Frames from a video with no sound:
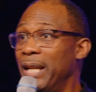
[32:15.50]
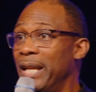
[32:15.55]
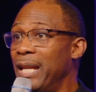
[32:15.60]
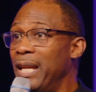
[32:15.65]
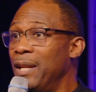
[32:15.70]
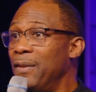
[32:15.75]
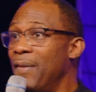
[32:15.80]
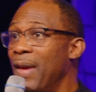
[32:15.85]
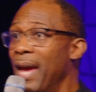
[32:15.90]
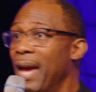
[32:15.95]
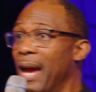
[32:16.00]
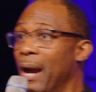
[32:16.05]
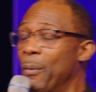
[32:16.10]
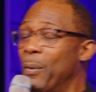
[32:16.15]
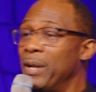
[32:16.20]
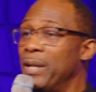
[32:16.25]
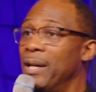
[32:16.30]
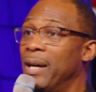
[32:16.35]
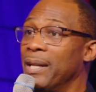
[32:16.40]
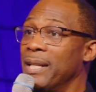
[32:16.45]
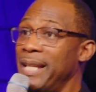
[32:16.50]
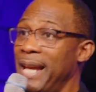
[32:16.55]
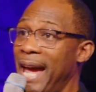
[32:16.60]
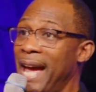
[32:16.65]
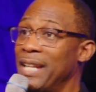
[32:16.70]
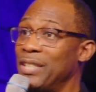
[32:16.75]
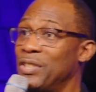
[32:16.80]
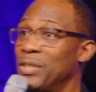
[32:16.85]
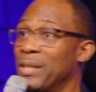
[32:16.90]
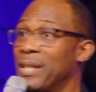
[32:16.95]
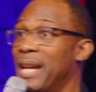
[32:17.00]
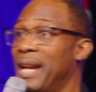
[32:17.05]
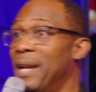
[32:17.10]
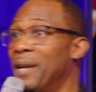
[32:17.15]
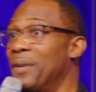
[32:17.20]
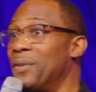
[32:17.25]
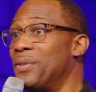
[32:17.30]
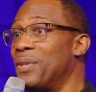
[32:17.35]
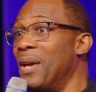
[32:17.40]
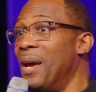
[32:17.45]
leave and we're done. Cash Your
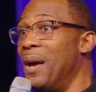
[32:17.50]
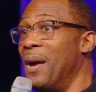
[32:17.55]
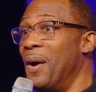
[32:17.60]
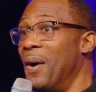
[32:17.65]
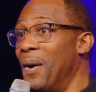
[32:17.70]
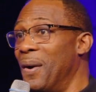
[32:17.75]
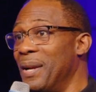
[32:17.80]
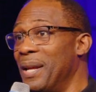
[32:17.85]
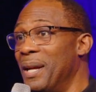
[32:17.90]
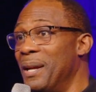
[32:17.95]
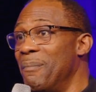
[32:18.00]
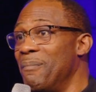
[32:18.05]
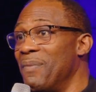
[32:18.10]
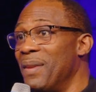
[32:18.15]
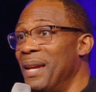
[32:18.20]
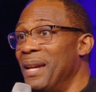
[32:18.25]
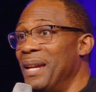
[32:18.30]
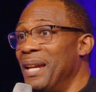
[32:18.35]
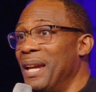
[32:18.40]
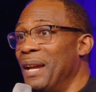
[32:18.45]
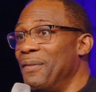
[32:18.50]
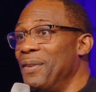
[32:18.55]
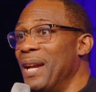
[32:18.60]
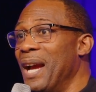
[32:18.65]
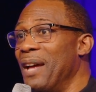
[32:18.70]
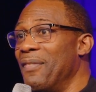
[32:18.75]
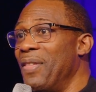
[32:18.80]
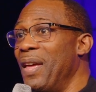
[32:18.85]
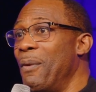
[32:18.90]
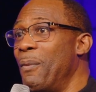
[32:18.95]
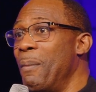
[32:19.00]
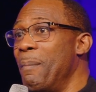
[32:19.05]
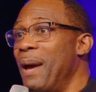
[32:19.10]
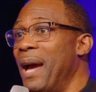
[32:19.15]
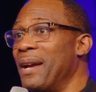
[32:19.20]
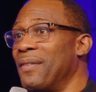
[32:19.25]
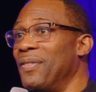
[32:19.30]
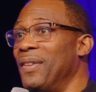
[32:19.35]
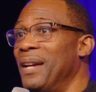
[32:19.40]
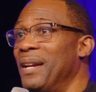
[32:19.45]
Cares on him. If you got that one
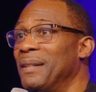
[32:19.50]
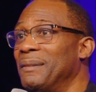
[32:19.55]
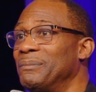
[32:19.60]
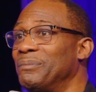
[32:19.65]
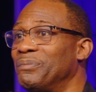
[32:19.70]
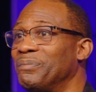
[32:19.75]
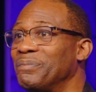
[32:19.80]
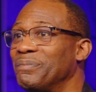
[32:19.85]
back there,